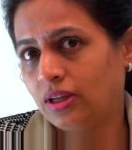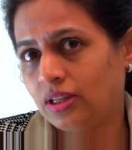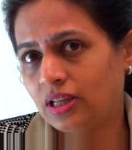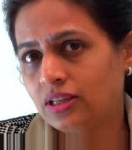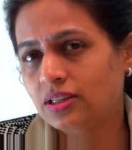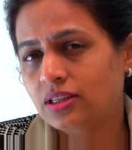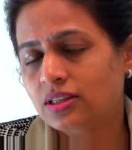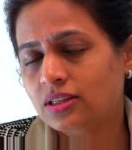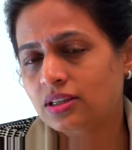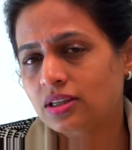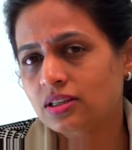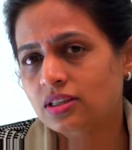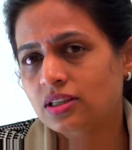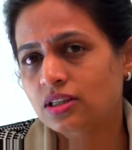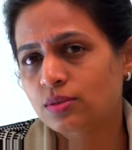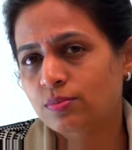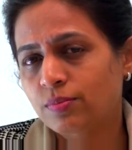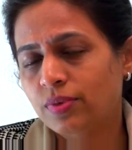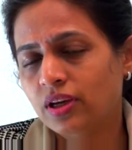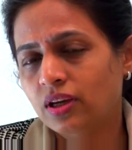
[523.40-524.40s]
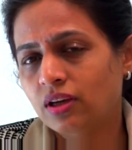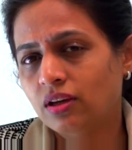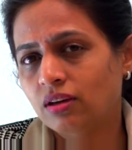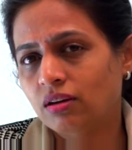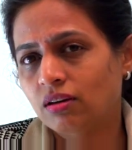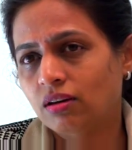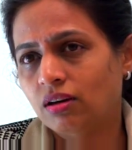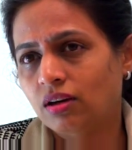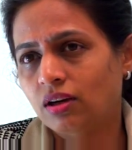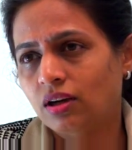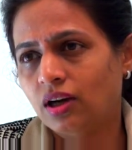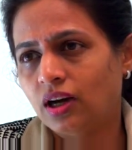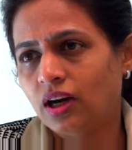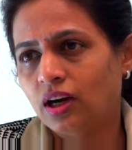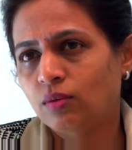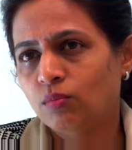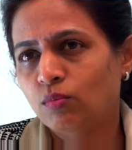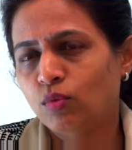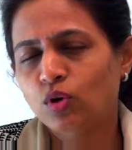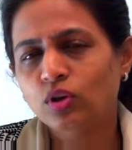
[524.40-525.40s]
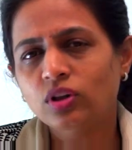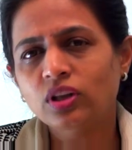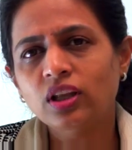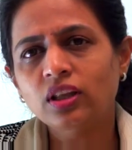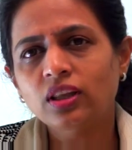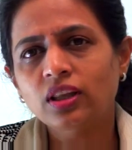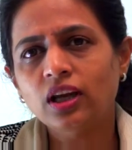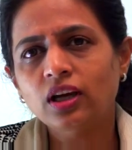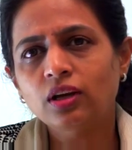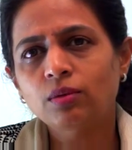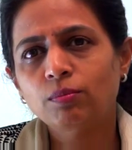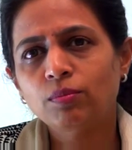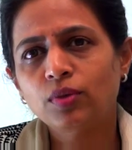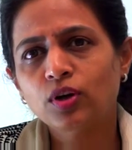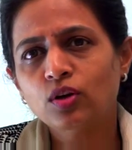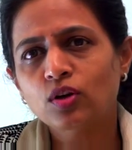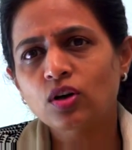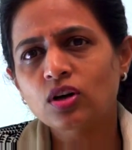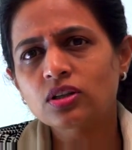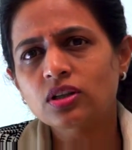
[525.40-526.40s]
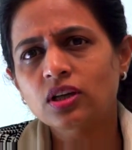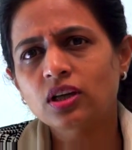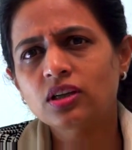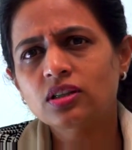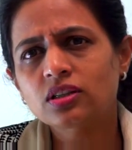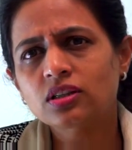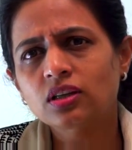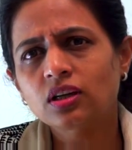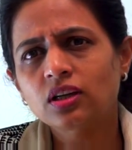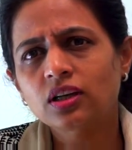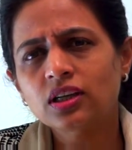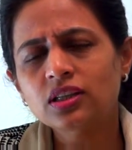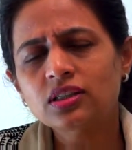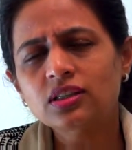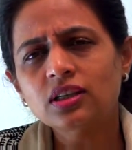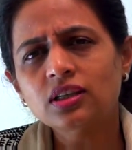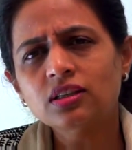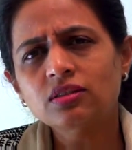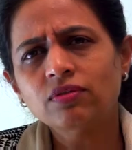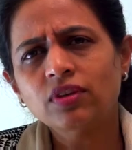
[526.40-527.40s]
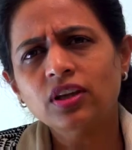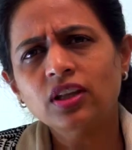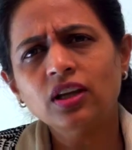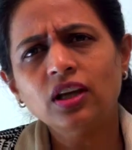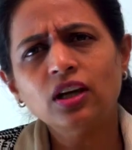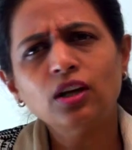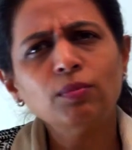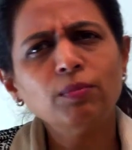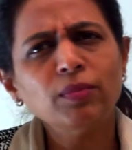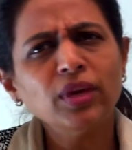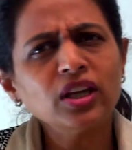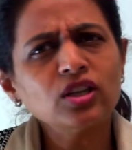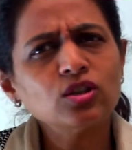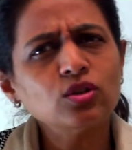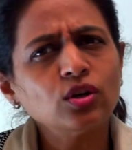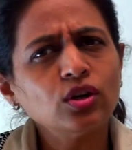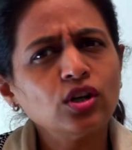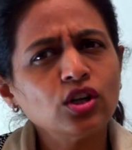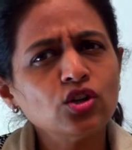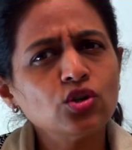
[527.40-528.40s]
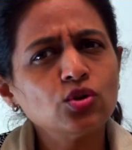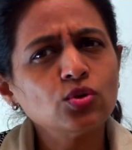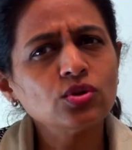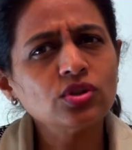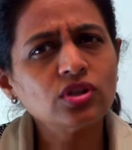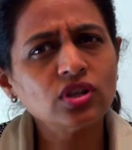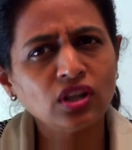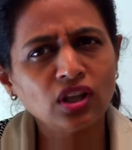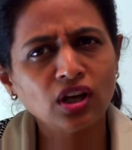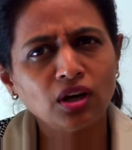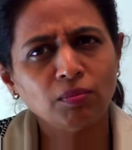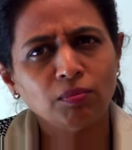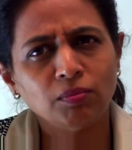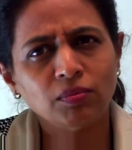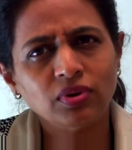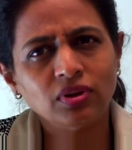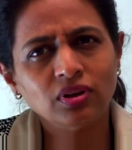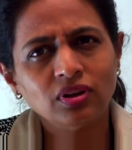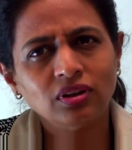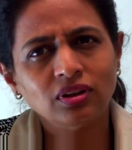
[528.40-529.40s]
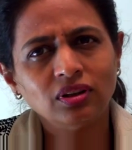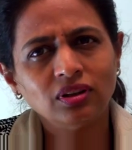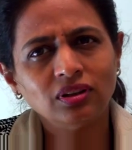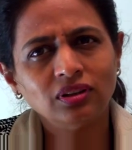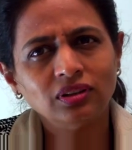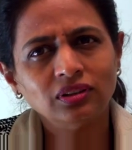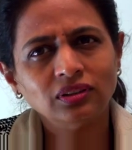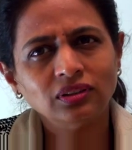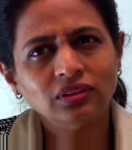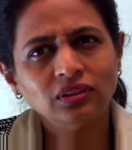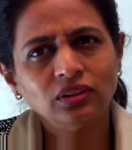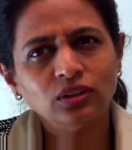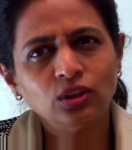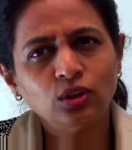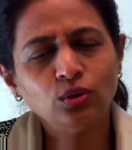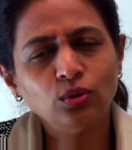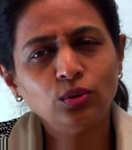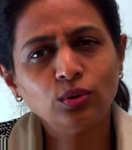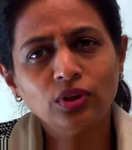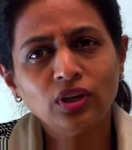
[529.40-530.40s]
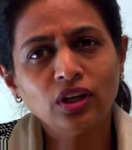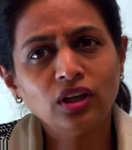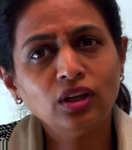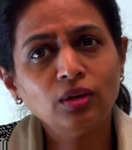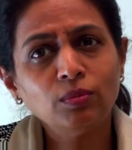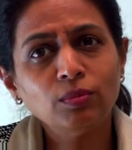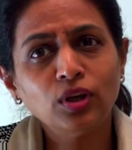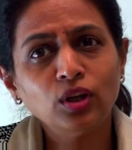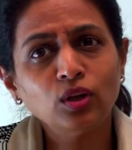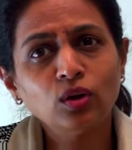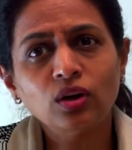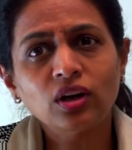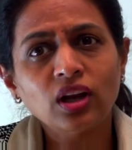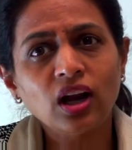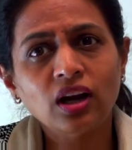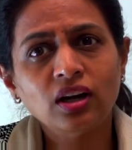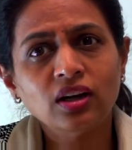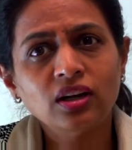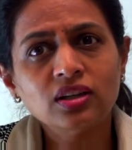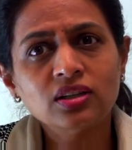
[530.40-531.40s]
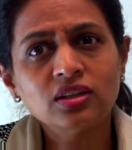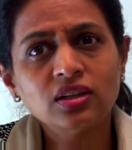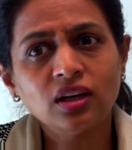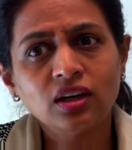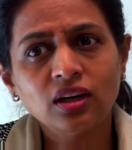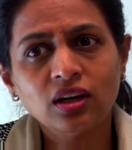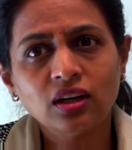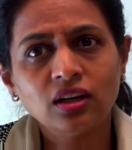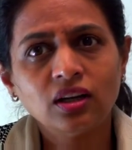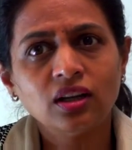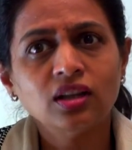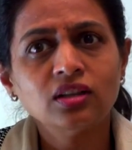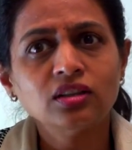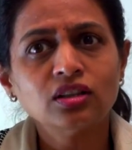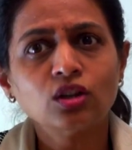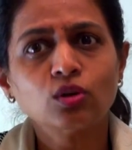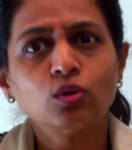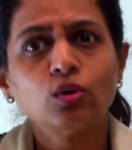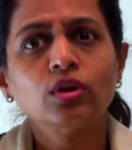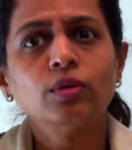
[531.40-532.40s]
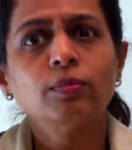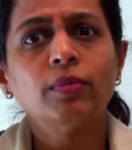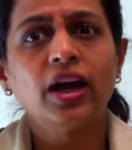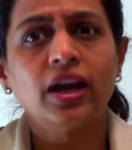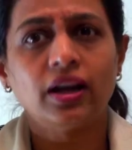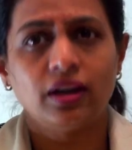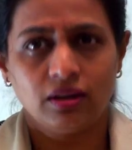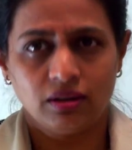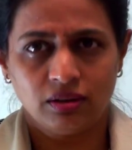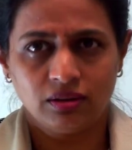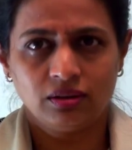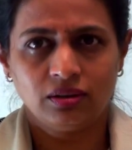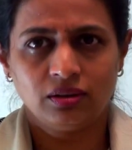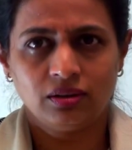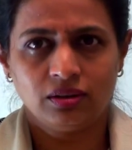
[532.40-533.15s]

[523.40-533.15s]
Resistance is big. And more than that, because it's a disease where it makes your tissues numb, you really may not understand that things are going bad.